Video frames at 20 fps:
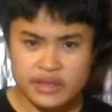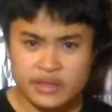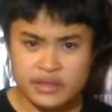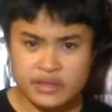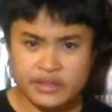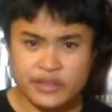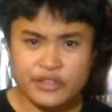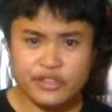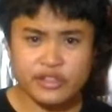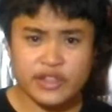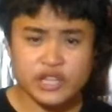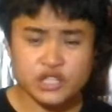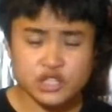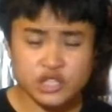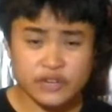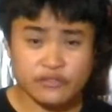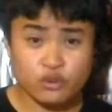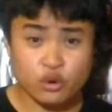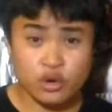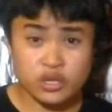Heath
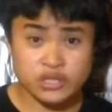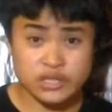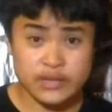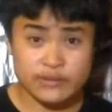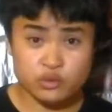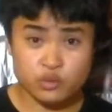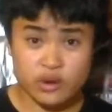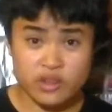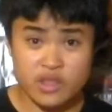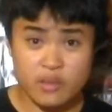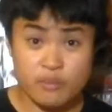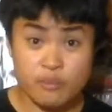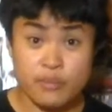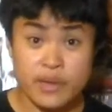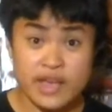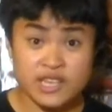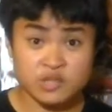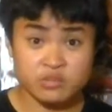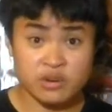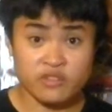Ledger, of course, gives one of the
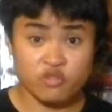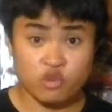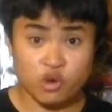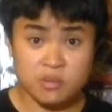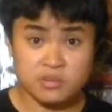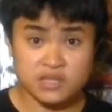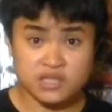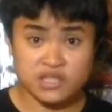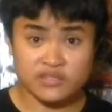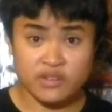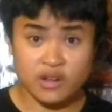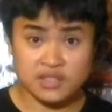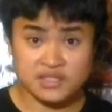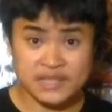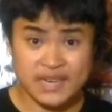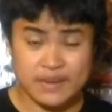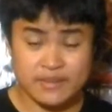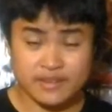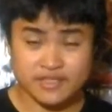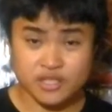best performances of all
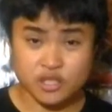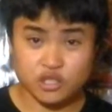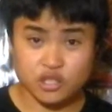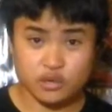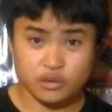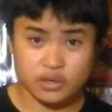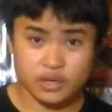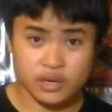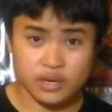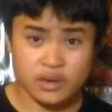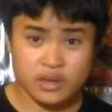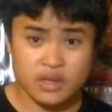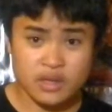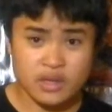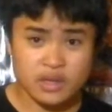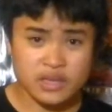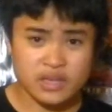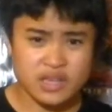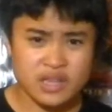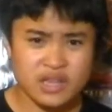time as the Joker.
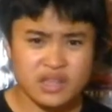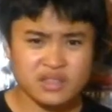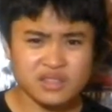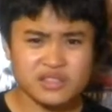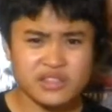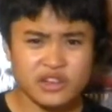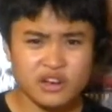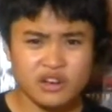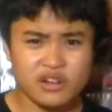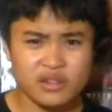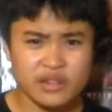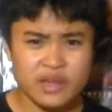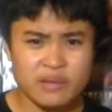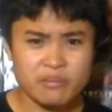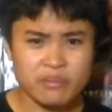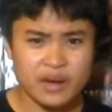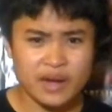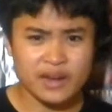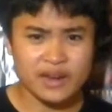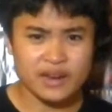He literally
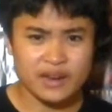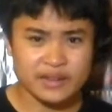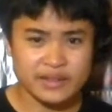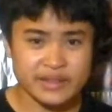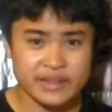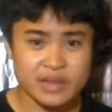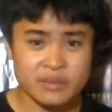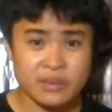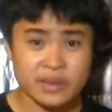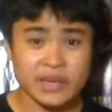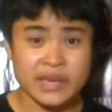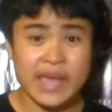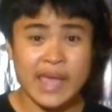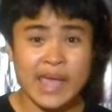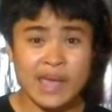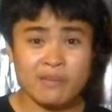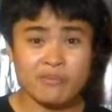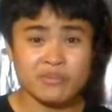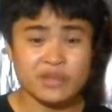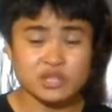embodied it. He
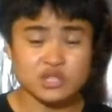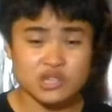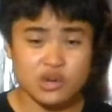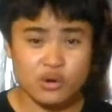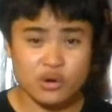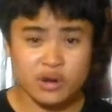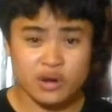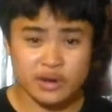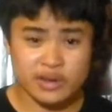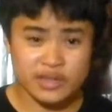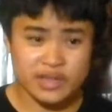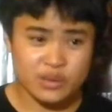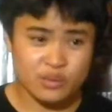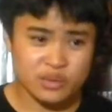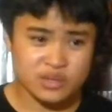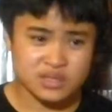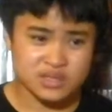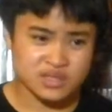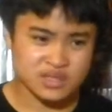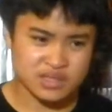became the Joker. He
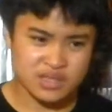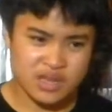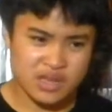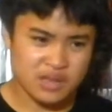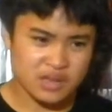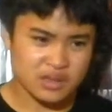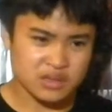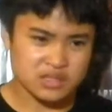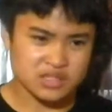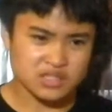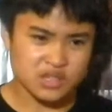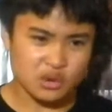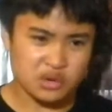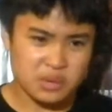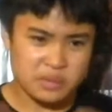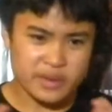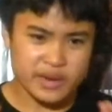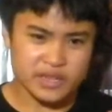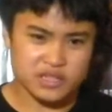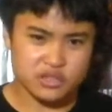was so
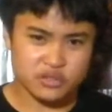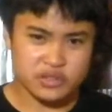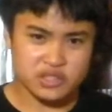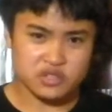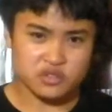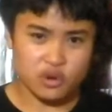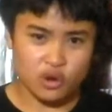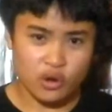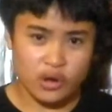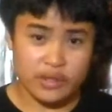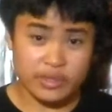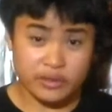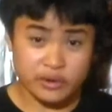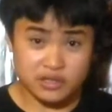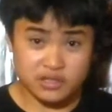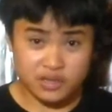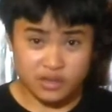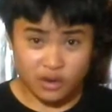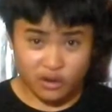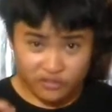committed to this role, and
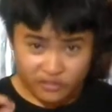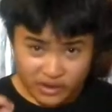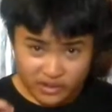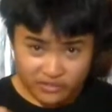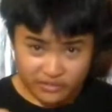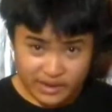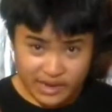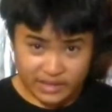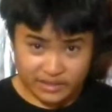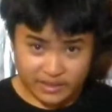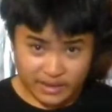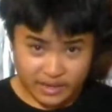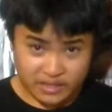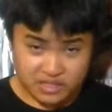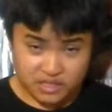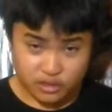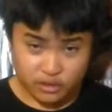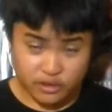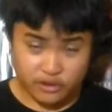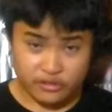there's a little fun fact that I
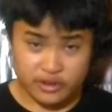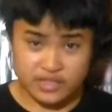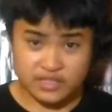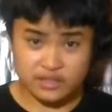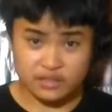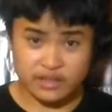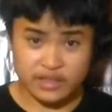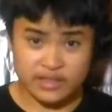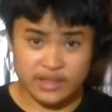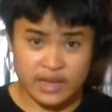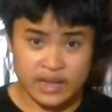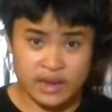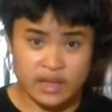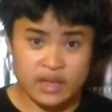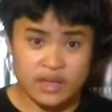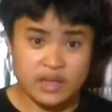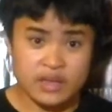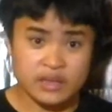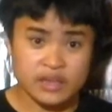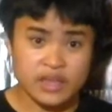just learned recently that
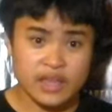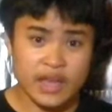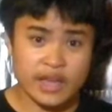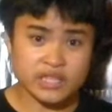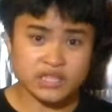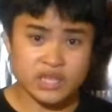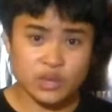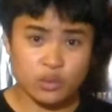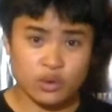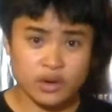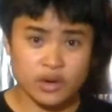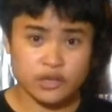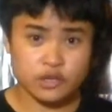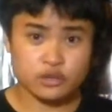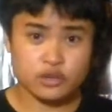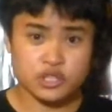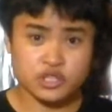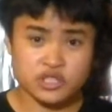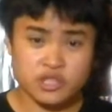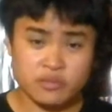he actually wanted
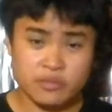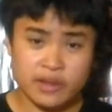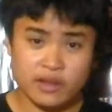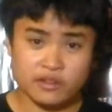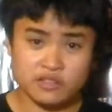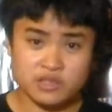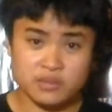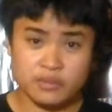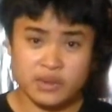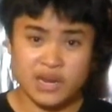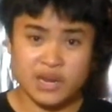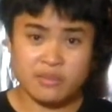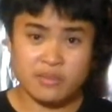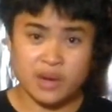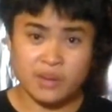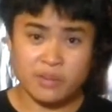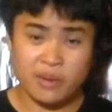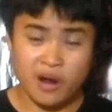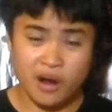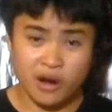Christian Bale to beat him
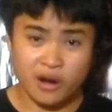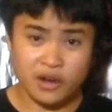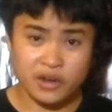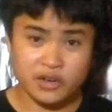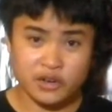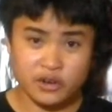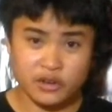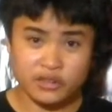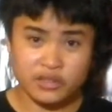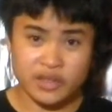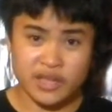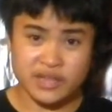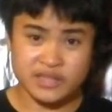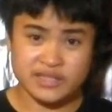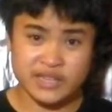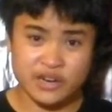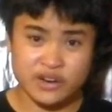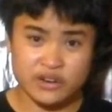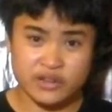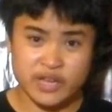up hard during the
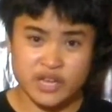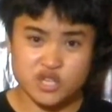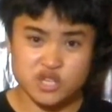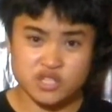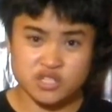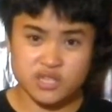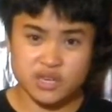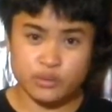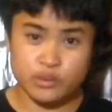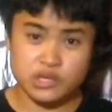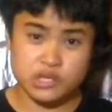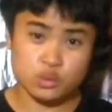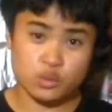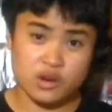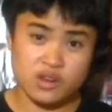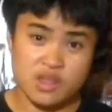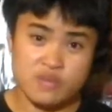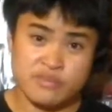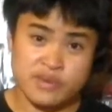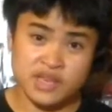interrogation scene, which is
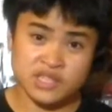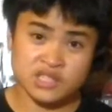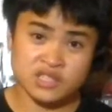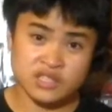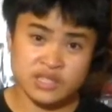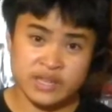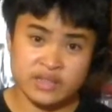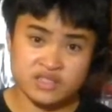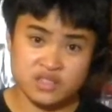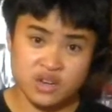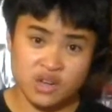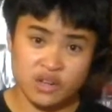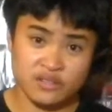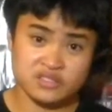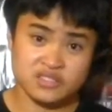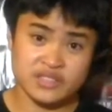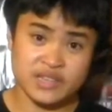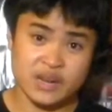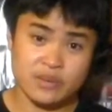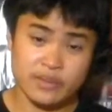one of the best scenes in all of
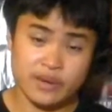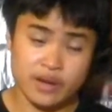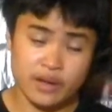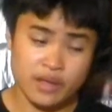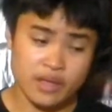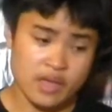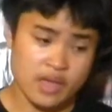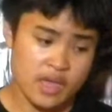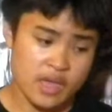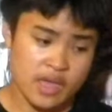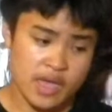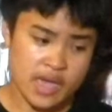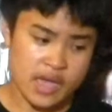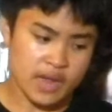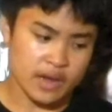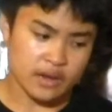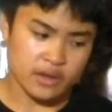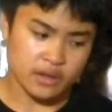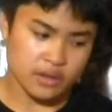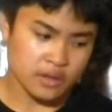cinema.
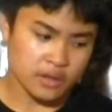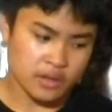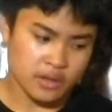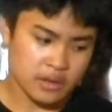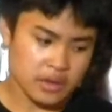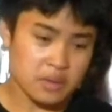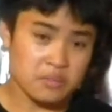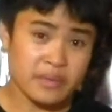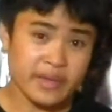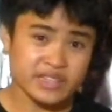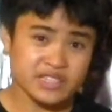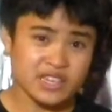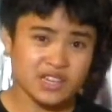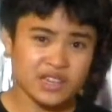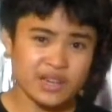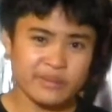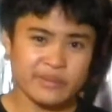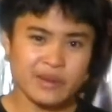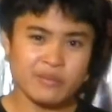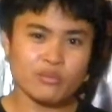And it makes it a
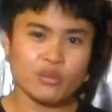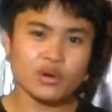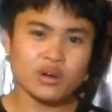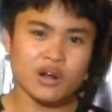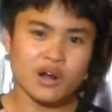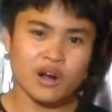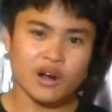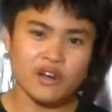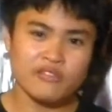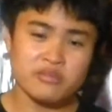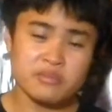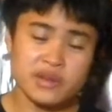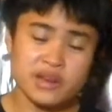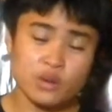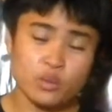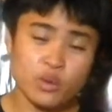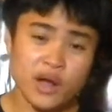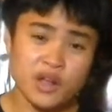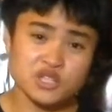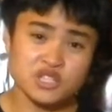little bit more hard for me
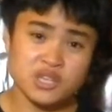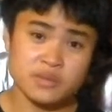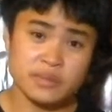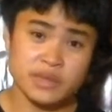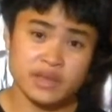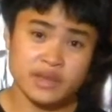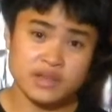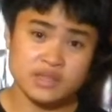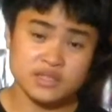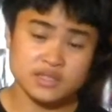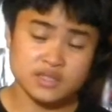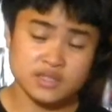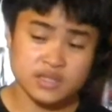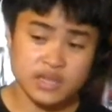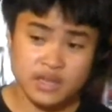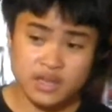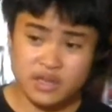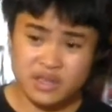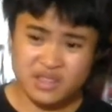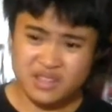to watch it because
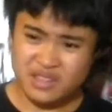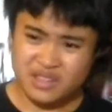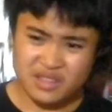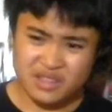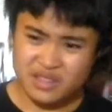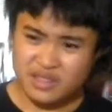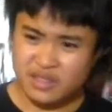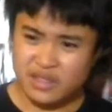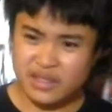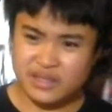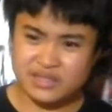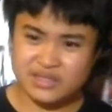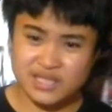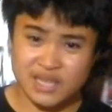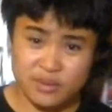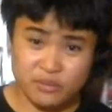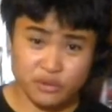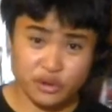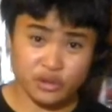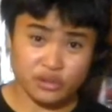it
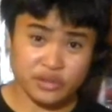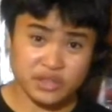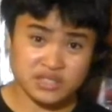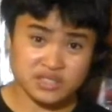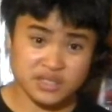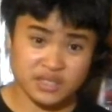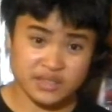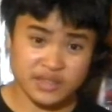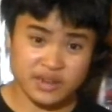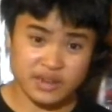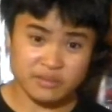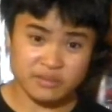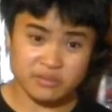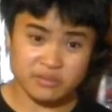seemed realistic that,